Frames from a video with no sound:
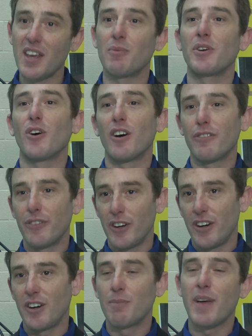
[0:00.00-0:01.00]
that we
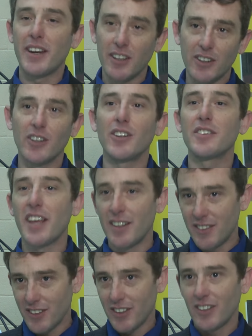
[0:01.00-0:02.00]
offer: medical,
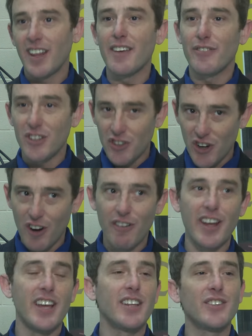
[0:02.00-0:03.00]
dental, life
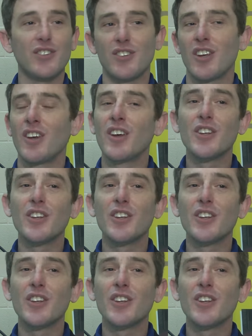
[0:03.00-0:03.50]
insurance,